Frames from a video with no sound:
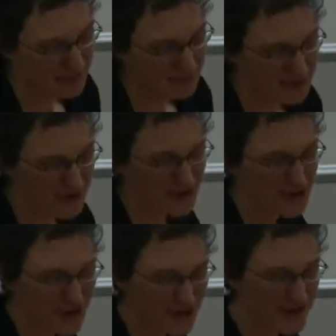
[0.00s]

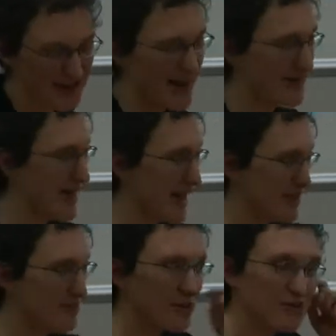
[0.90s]
discussed, and Helen
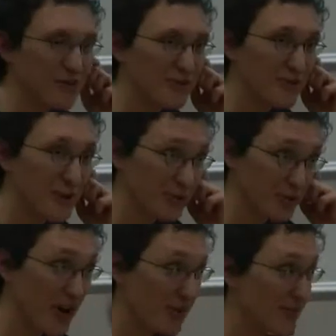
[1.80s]
Murphy from the
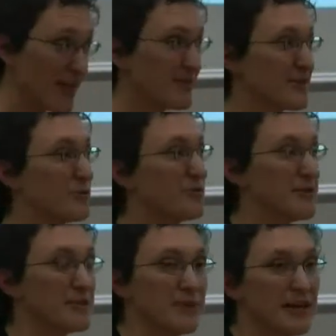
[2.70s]
Crafts Council will be
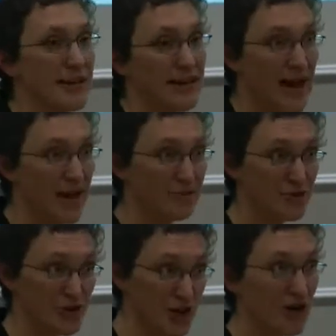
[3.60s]
speaking after
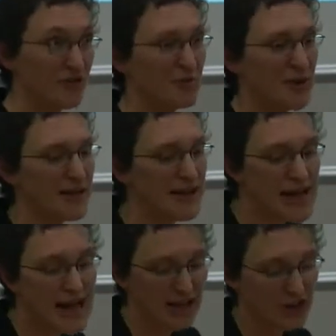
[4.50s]
the coffee break,
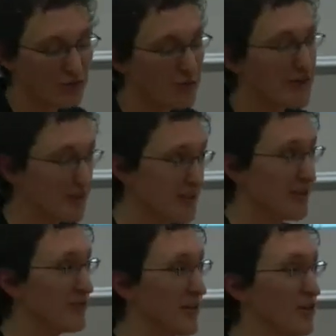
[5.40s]
and she will be
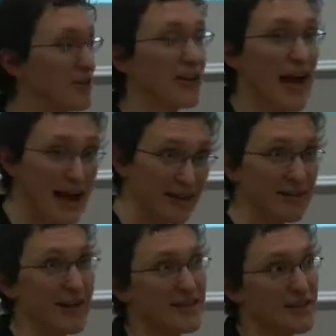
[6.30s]
specifically looking at
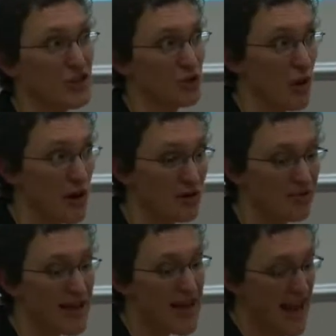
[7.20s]
that issue of
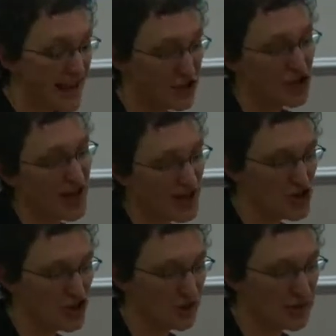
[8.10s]
education.